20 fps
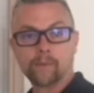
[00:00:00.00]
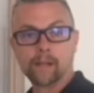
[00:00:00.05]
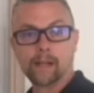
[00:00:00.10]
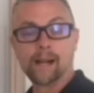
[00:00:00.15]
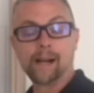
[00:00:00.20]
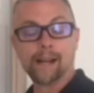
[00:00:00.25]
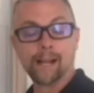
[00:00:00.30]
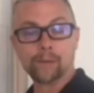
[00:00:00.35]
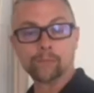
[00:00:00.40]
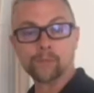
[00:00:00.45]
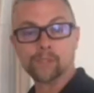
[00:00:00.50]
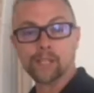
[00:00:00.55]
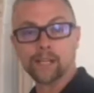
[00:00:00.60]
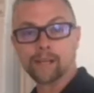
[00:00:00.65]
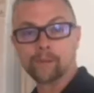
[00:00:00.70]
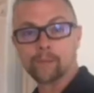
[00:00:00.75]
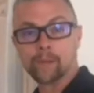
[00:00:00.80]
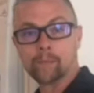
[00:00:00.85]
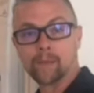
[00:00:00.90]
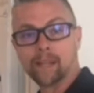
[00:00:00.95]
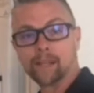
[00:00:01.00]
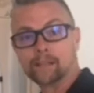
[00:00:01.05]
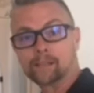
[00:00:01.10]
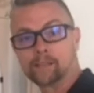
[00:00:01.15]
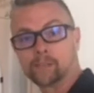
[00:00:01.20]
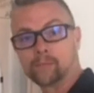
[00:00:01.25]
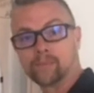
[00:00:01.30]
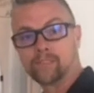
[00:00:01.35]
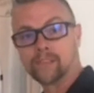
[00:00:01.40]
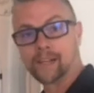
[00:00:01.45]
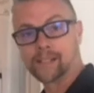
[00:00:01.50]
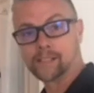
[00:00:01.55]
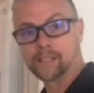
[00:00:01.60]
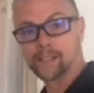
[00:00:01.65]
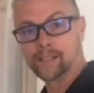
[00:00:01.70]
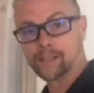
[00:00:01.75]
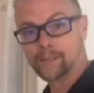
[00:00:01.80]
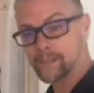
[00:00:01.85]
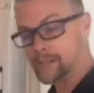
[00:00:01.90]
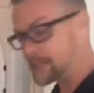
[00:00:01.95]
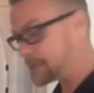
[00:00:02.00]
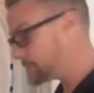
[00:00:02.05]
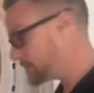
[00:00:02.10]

Hi, I'm Jay. I'm the maintenance supervisor here at the